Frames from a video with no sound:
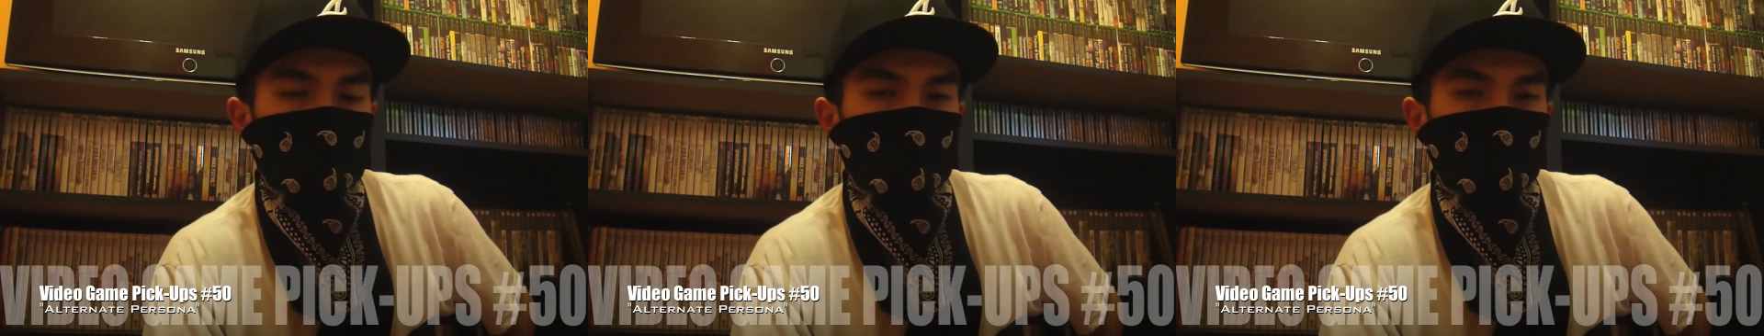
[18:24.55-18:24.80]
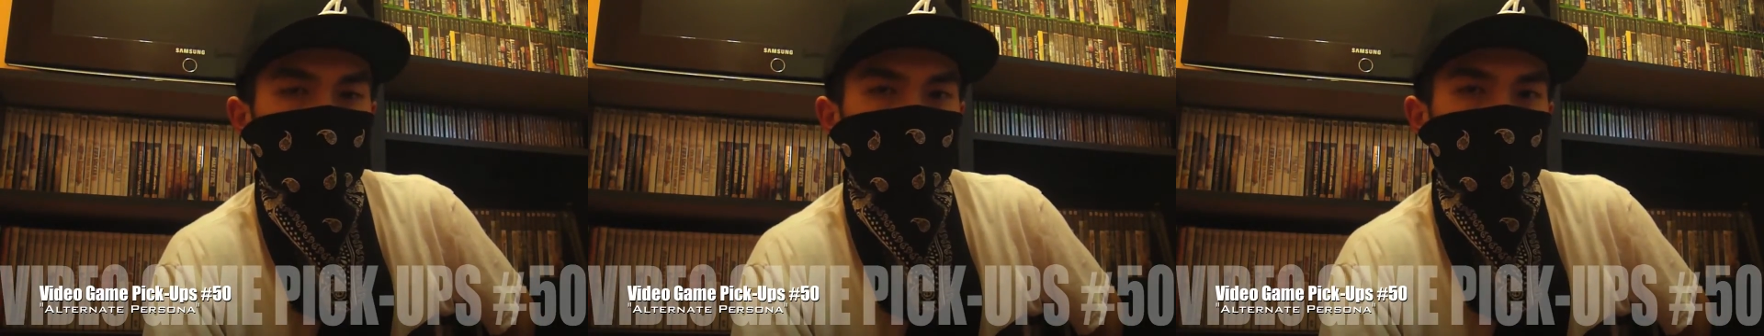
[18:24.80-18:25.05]

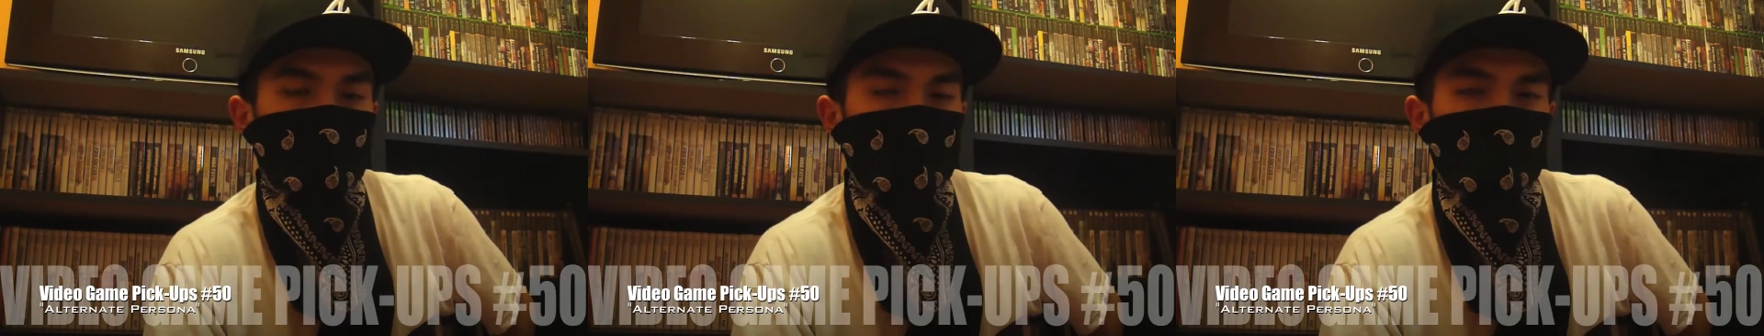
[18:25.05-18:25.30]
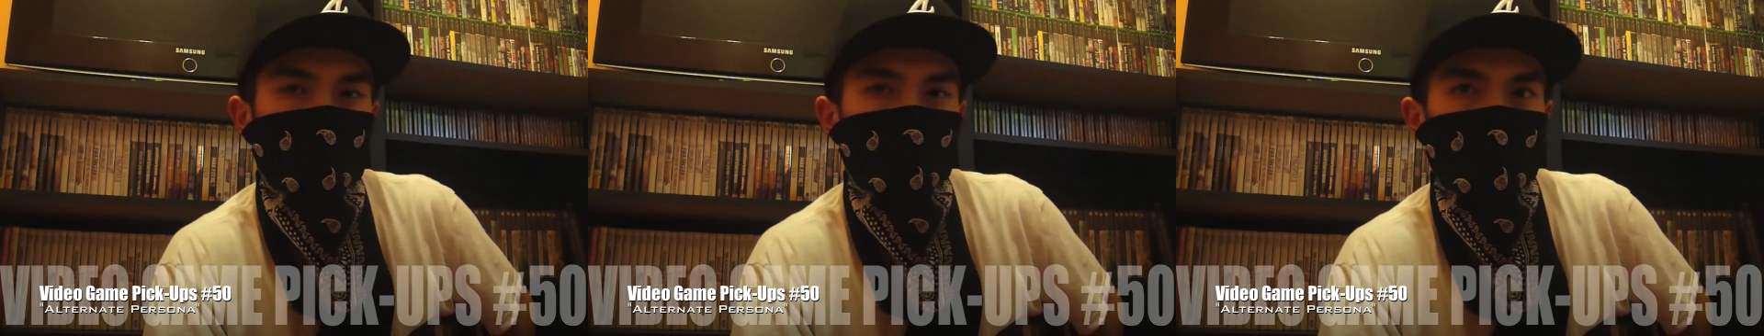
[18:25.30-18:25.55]
It was an
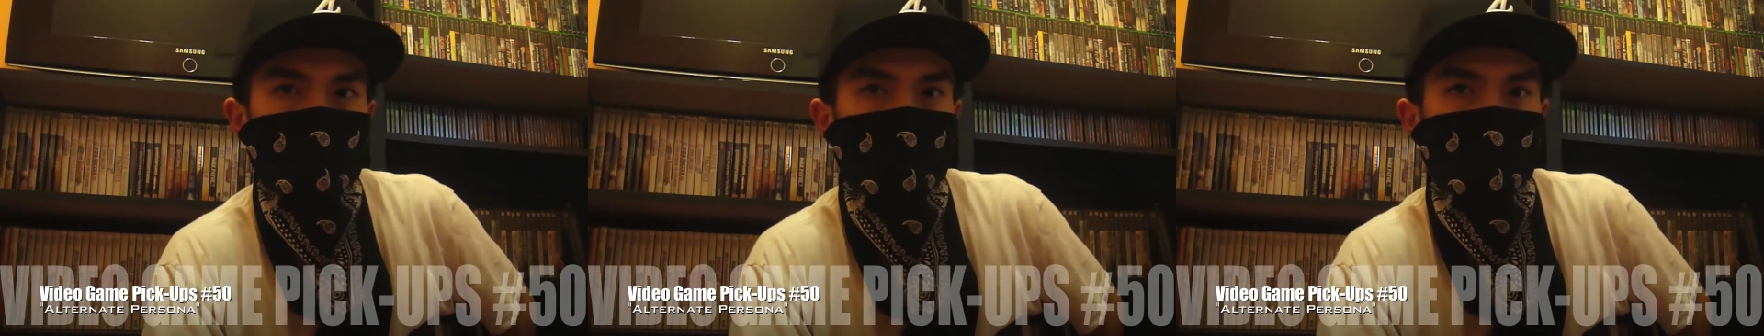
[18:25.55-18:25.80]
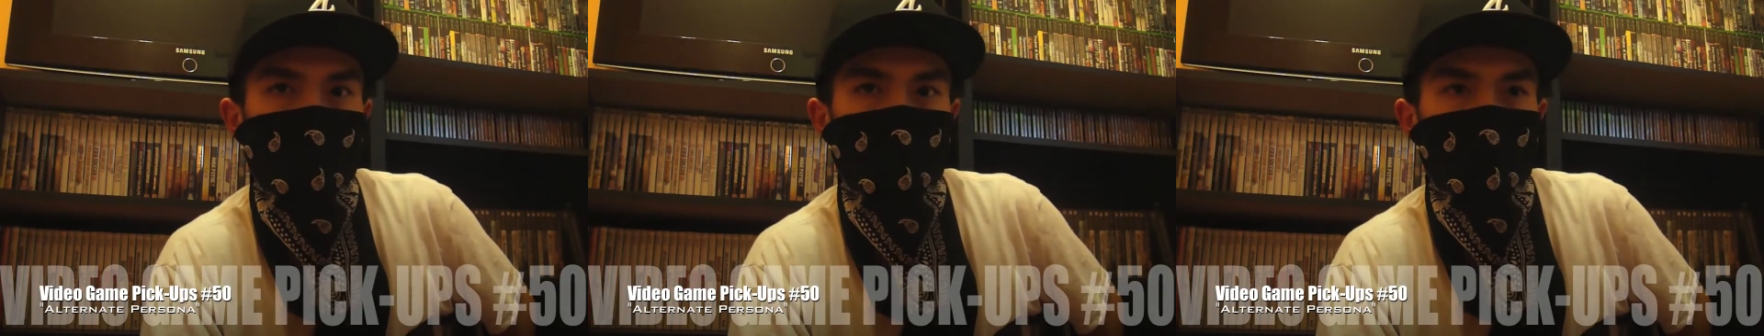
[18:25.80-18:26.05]
old
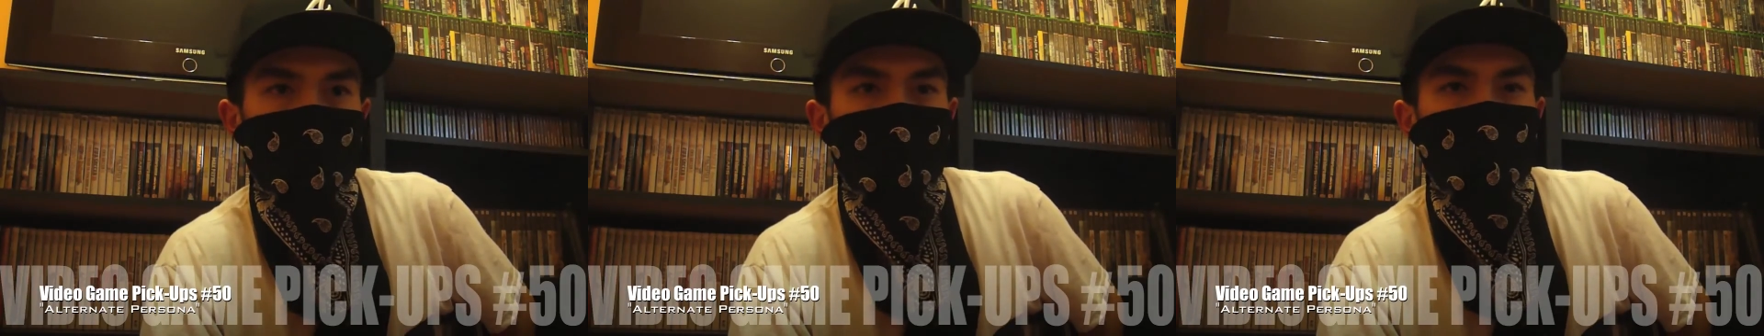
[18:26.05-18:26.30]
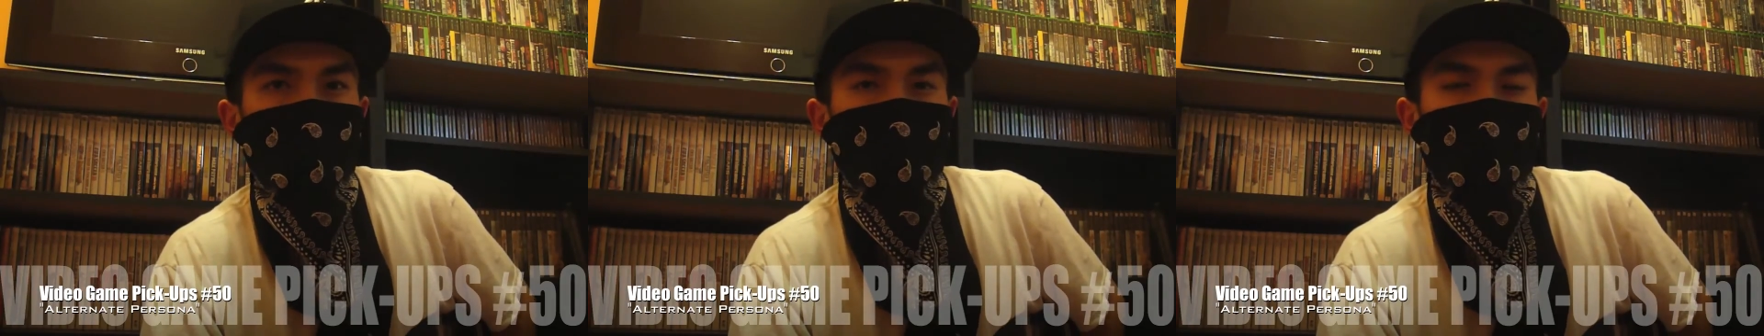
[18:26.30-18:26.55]
man,
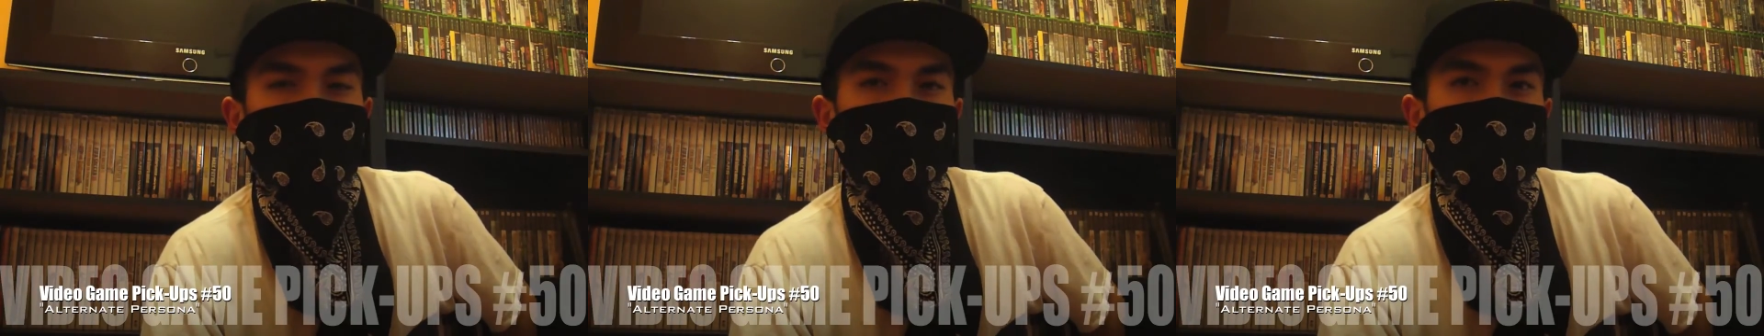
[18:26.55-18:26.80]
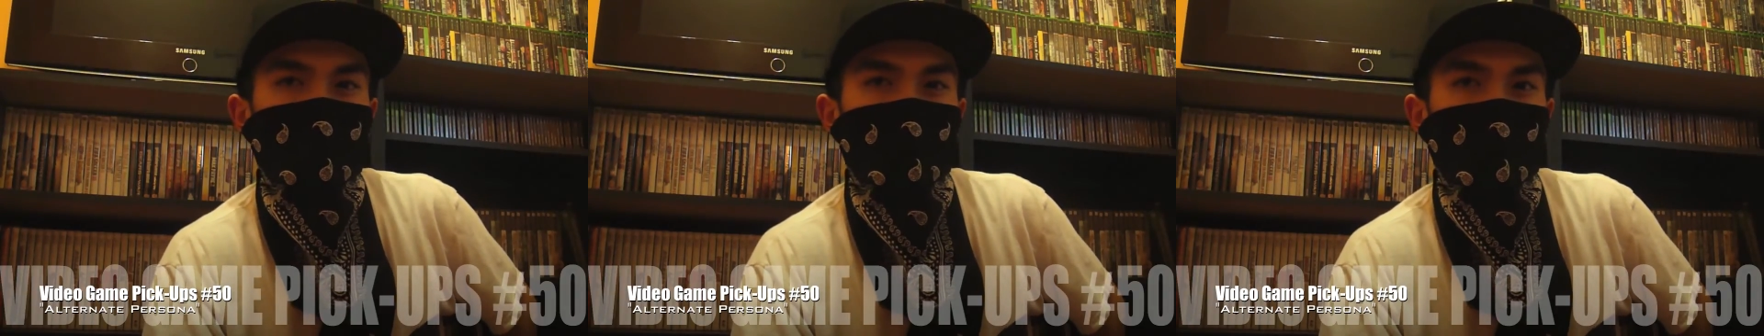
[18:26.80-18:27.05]
and
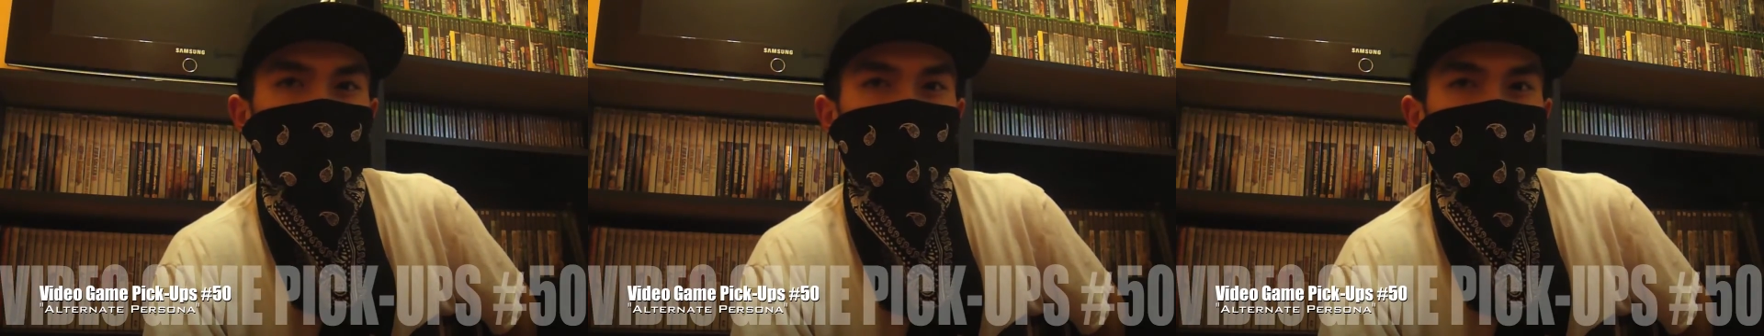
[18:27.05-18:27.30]
he was